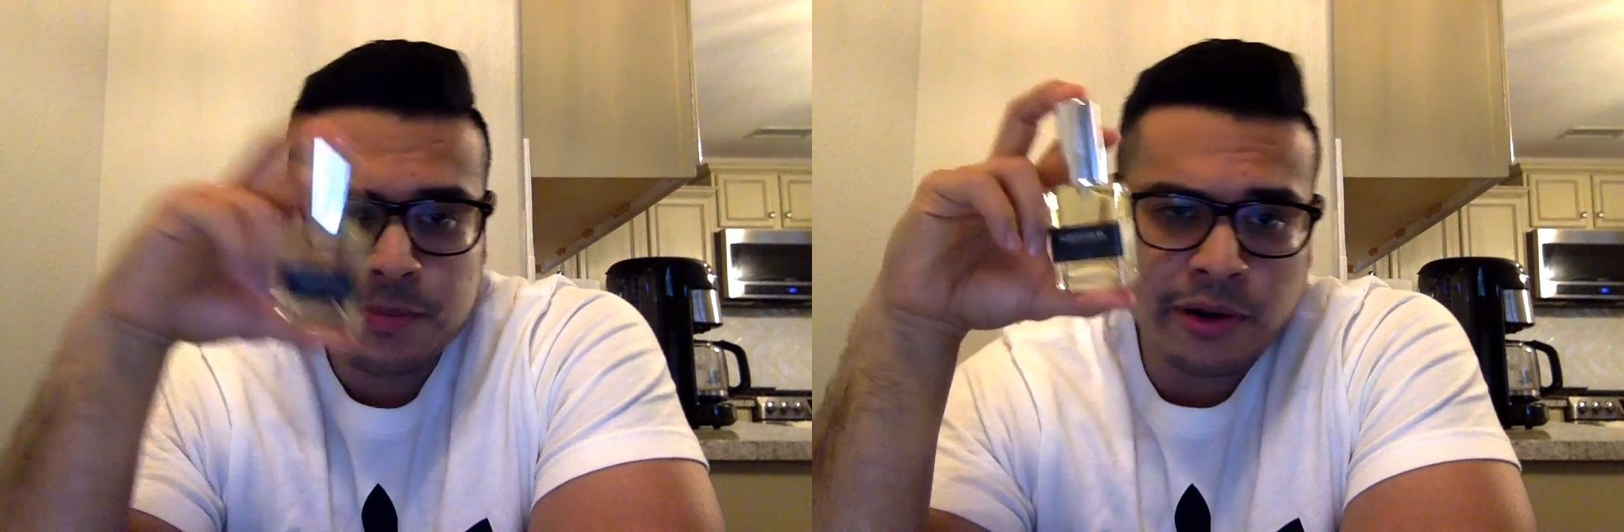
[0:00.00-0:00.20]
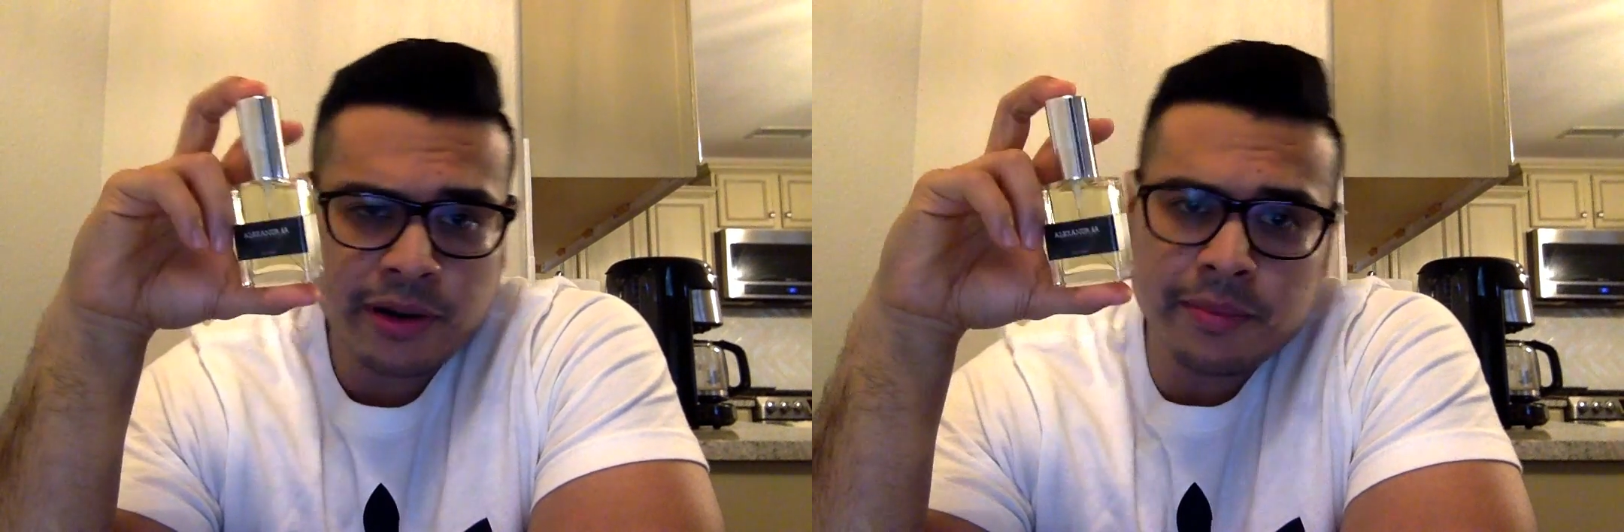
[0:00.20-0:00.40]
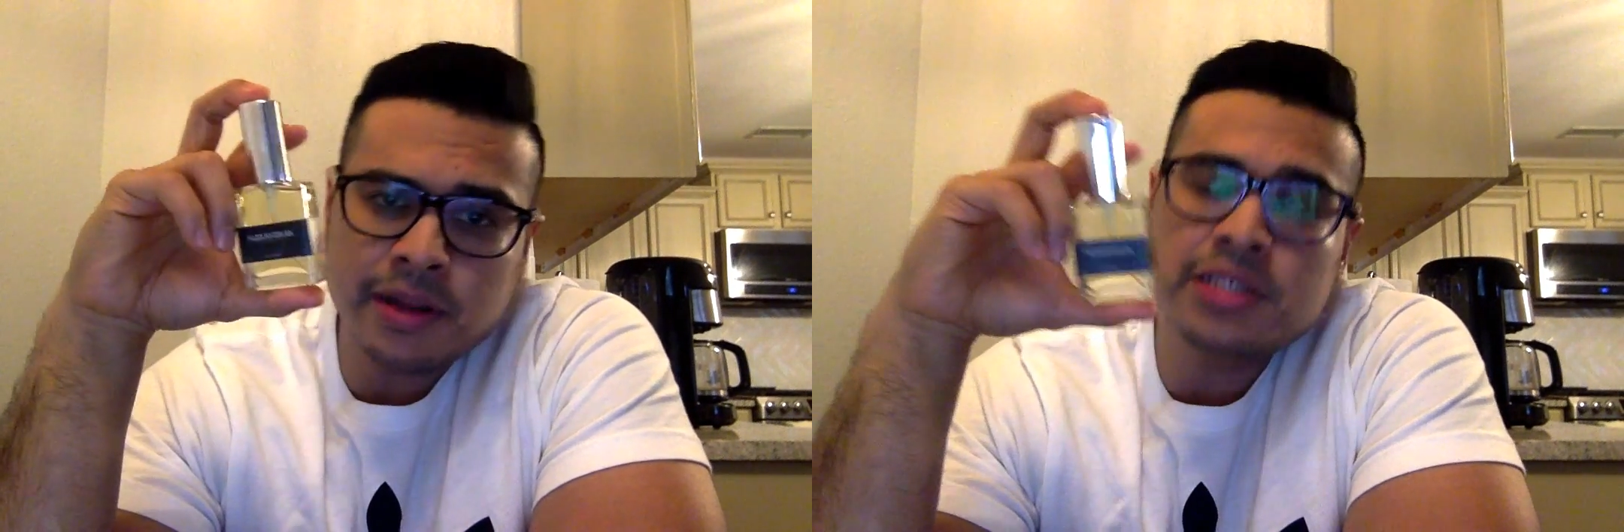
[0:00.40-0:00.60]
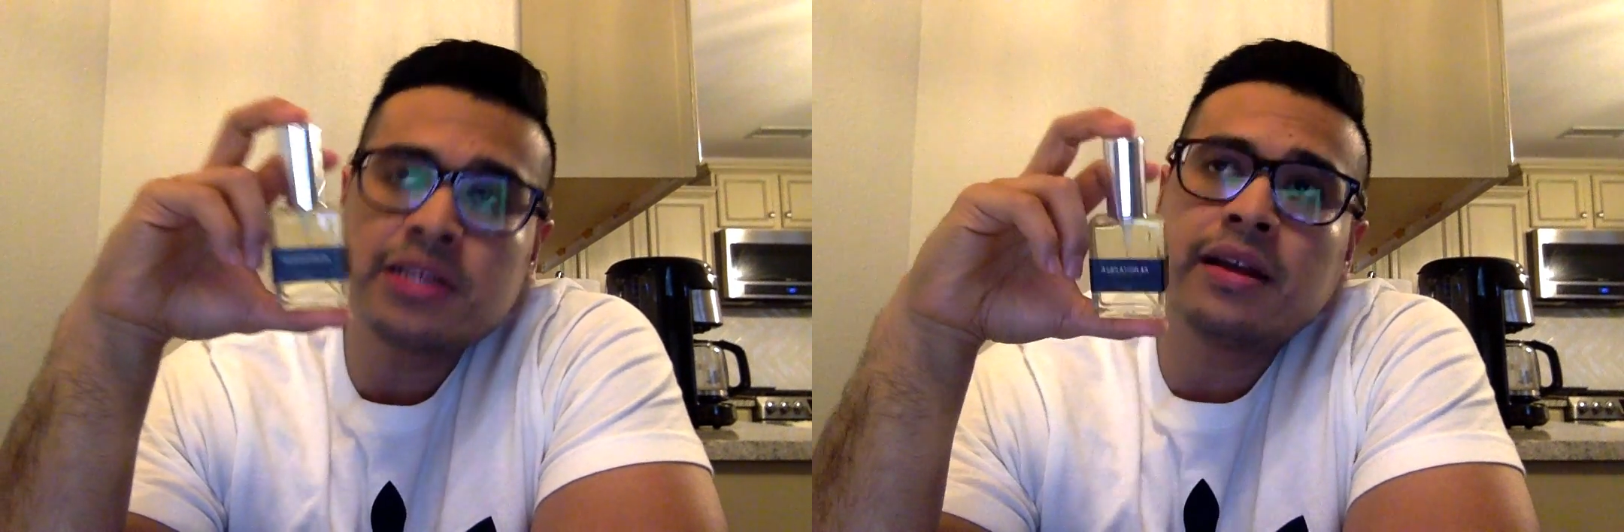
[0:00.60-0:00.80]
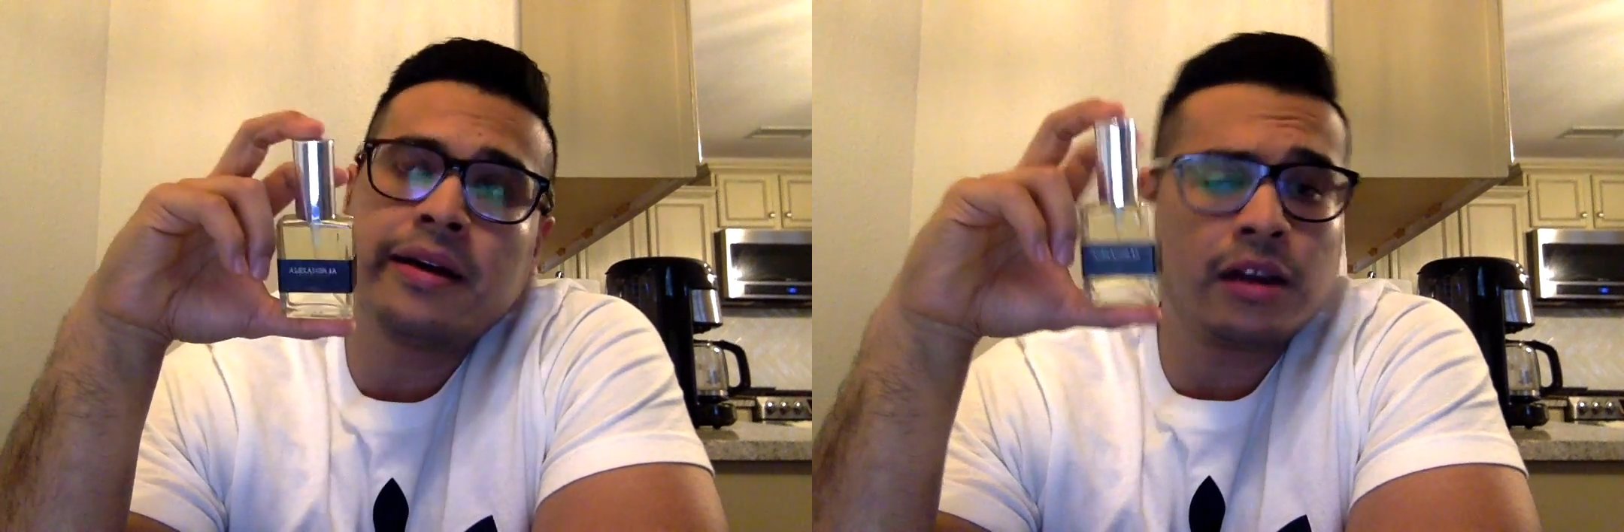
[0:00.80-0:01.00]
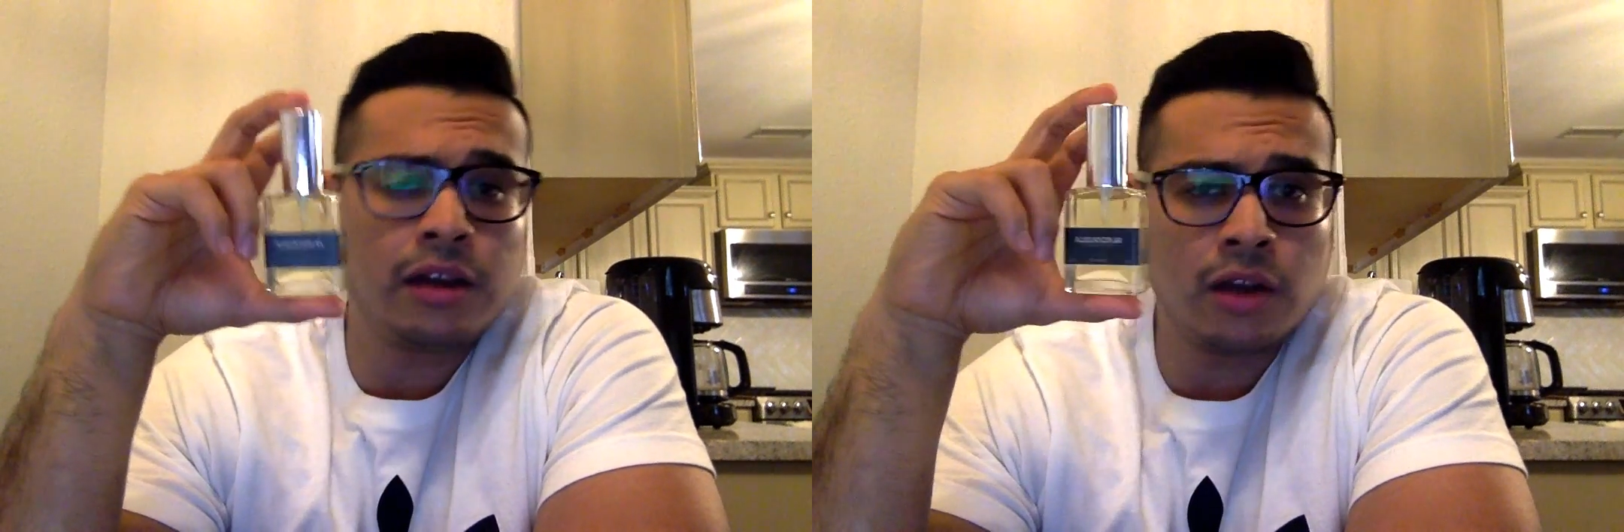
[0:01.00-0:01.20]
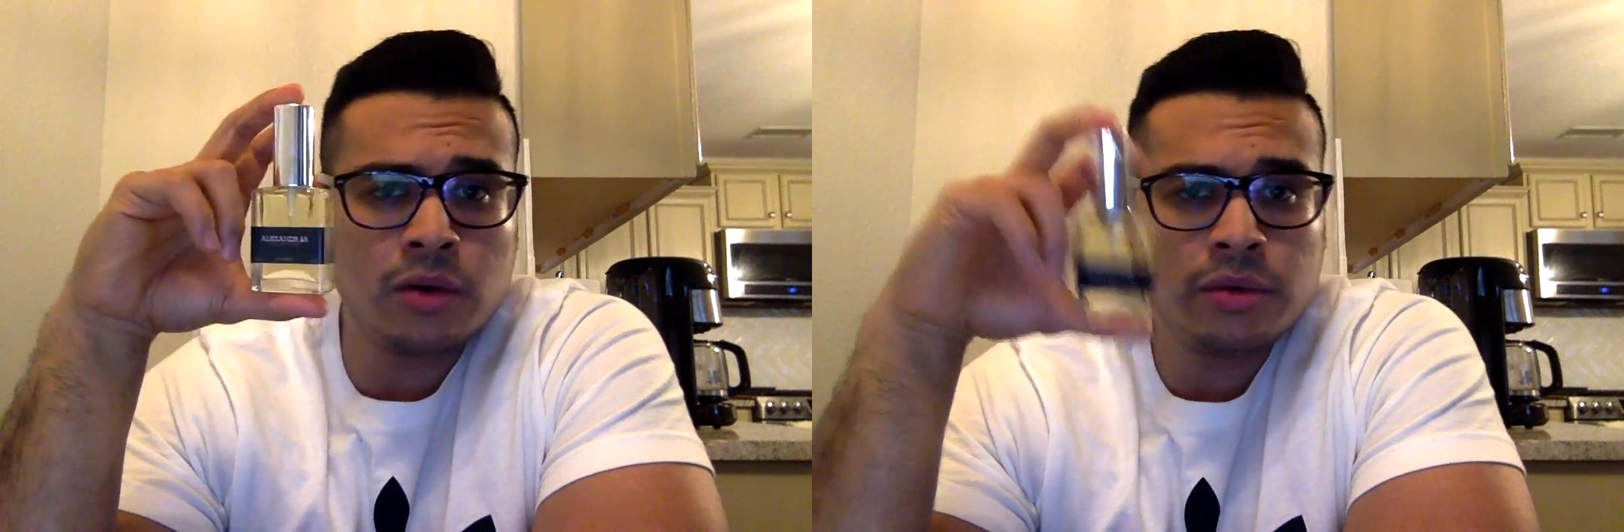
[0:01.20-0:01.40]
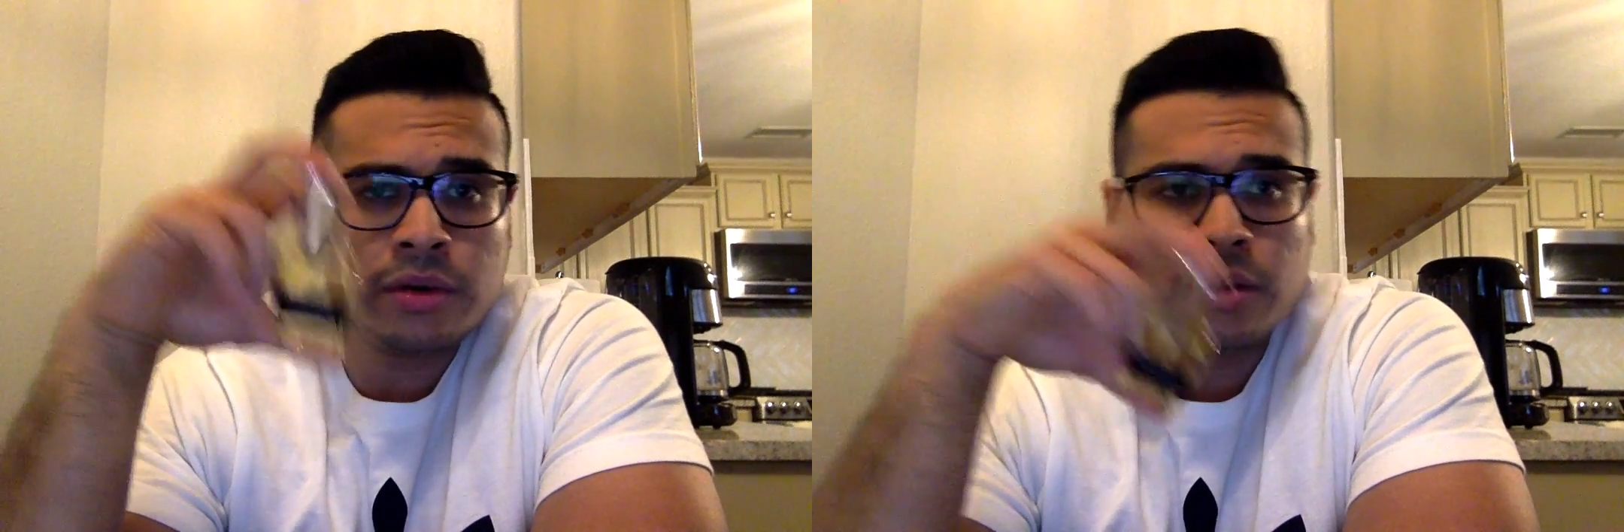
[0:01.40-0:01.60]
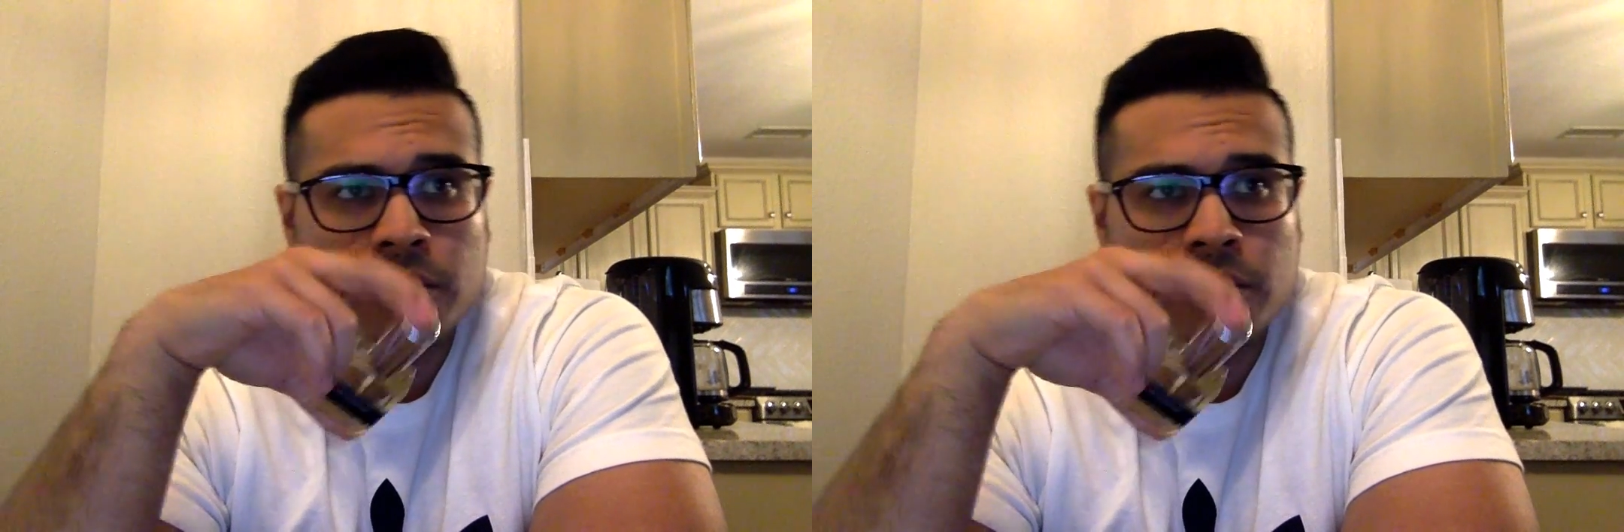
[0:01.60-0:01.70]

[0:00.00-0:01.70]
pretty much a clone,